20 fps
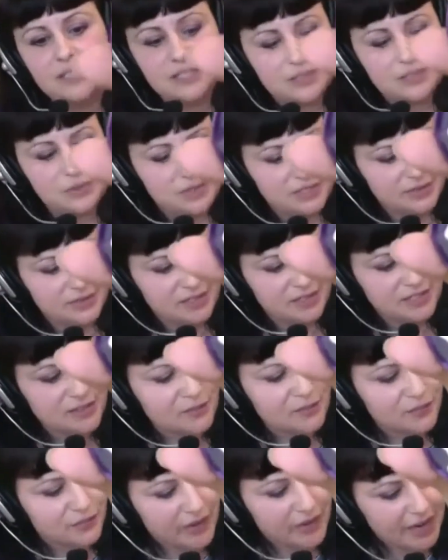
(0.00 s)
So it's a it's
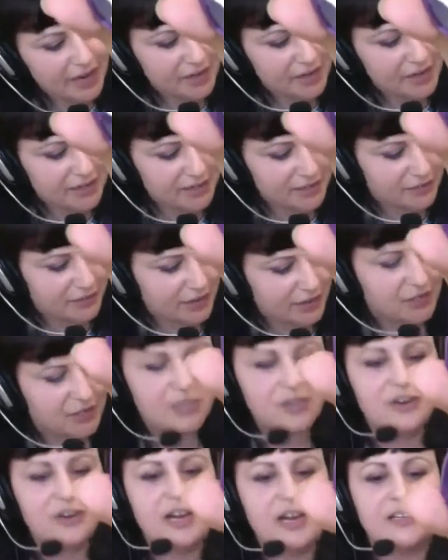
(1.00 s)
a very
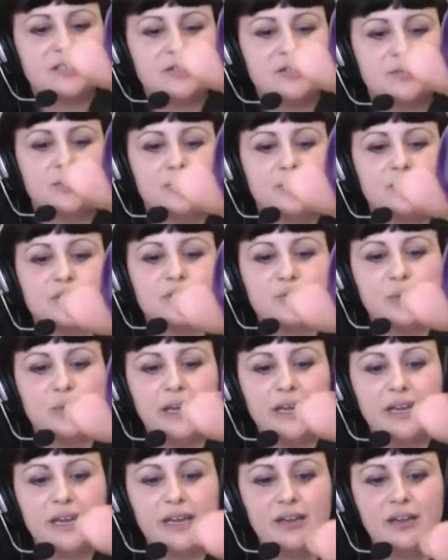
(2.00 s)
very grassroots
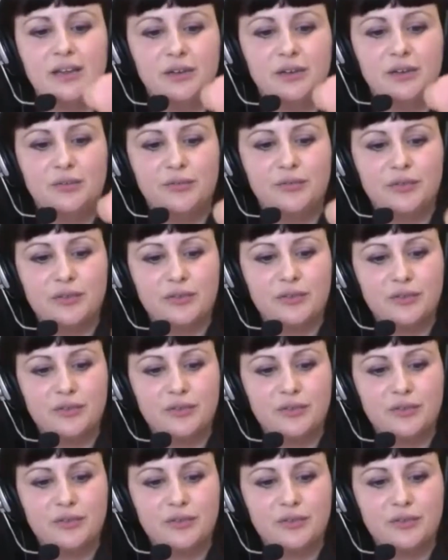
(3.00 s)
way of